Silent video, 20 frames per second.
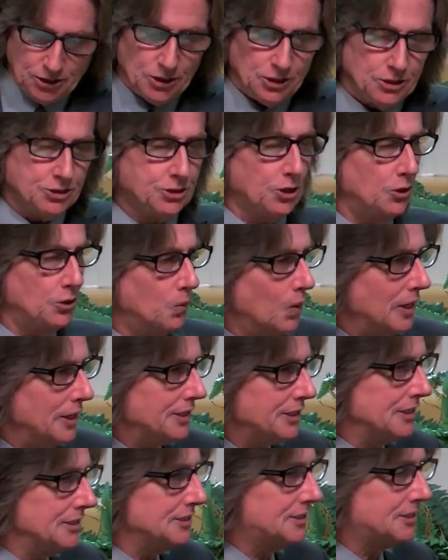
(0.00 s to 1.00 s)
So one
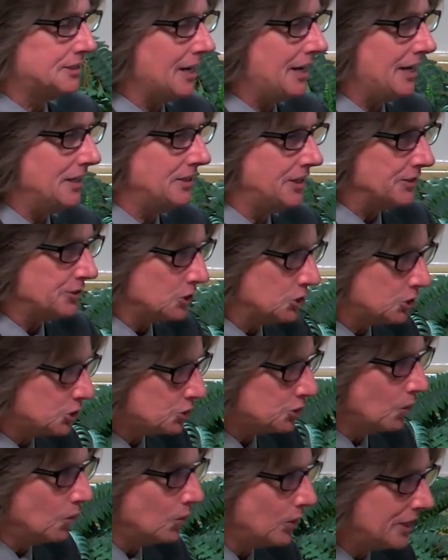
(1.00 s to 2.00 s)
could say that the
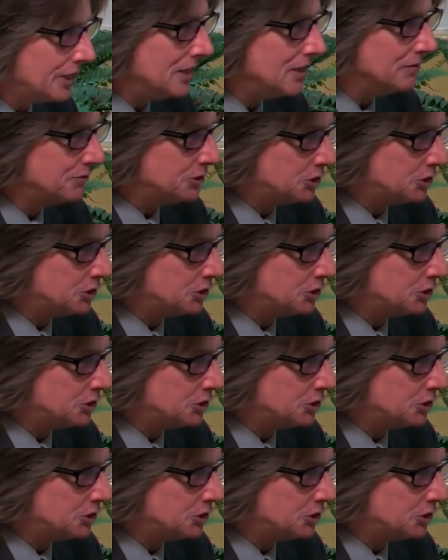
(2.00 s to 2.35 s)
story of